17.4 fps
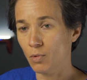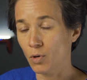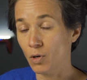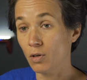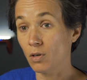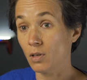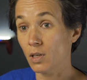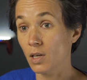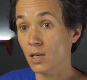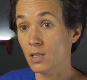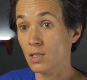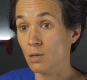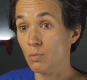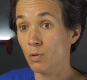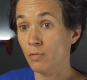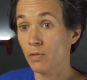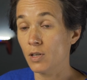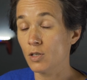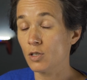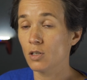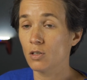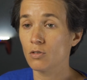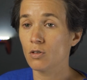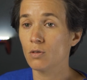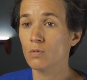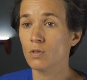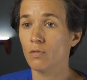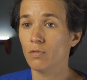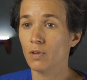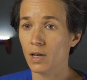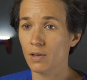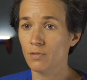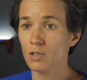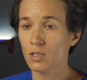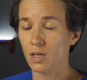work on cancer prevention in terms of
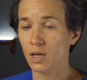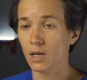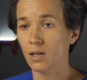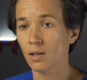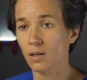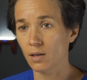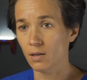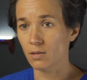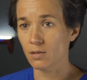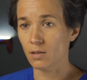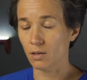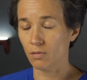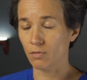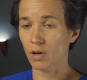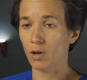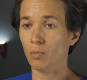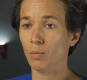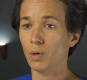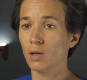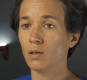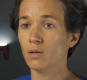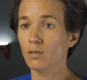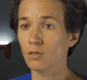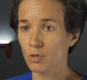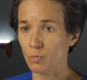lifestyle and environmental